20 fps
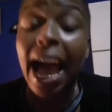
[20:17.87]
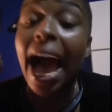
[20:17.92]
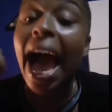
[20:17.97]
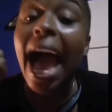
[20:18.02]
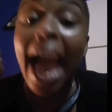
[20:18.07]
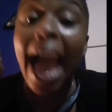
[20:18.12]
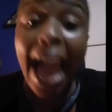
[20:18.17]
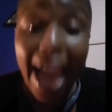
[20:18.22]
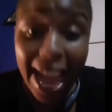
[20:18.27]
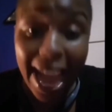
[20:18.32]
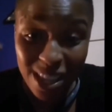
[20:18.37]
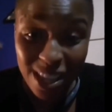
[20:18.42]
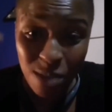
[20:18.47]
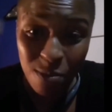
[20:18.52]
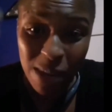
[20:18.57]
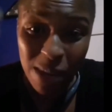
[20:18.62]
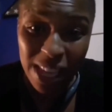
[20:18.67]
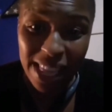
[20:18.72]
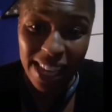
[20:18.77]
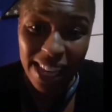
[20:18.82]
I had to
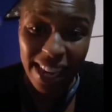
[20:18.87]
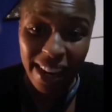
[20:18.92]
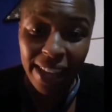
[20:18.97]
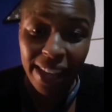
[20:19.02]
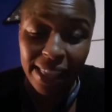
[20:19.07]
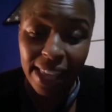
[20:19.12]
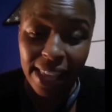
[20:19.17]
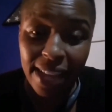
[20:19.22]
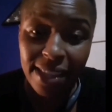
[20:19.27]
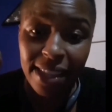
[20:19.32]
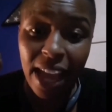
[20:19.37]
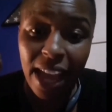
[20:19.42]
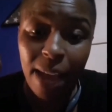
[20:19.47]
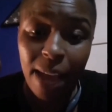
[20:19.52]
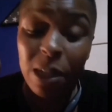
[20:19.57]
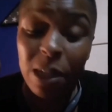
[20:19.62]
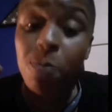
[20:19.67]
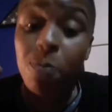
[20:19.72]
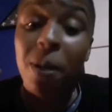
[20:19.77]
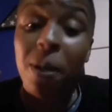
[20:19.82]
be there at that time,
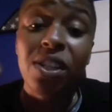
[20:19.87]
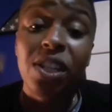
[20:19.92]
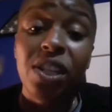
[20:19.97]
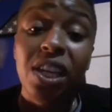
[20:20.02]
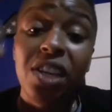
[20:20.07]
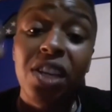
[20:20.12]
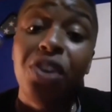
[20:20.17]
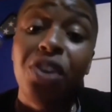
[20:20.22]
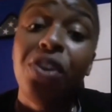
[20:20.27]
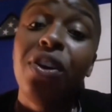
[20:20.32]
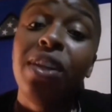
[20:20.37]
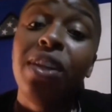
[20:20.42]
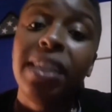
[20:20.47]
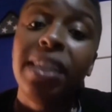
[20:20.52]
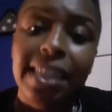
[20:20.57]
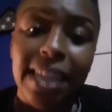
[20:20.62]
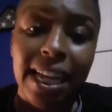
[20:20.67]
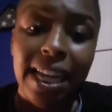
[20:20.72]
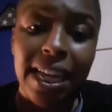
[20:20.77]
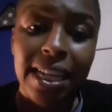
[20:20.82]
especially in the early
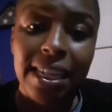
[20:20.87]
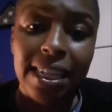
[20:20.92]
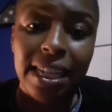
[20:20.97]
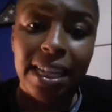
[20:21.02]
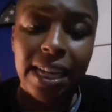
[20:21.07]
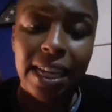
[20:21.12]
days,